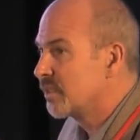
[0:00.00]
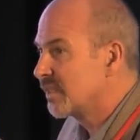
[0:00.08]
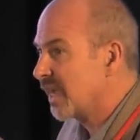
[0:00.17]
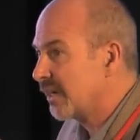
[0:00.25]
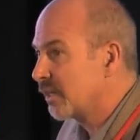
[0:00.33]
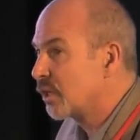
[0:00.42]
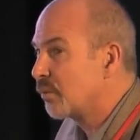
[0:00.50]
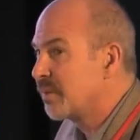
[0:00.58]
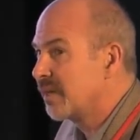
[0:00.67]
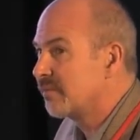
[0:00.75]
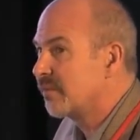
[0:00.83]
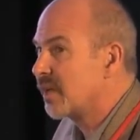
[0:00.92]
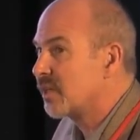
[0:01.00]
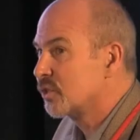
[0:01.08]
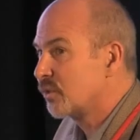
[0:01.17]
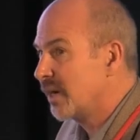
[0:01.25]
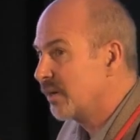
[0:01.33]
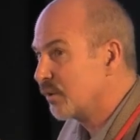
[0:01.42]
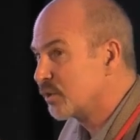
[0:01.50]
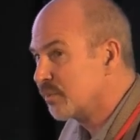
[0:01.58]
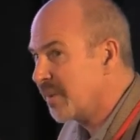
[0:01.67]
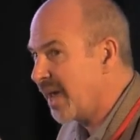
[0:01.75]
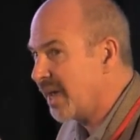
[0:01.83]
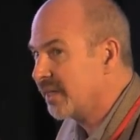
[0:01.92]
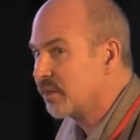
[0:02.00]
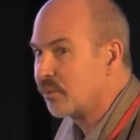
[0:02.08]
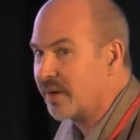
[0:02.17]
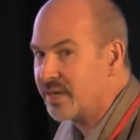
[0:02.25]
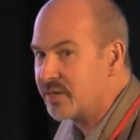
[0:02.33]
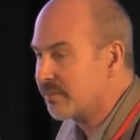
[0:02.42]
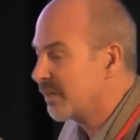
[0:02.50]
technical pitfalls trying to expand the range of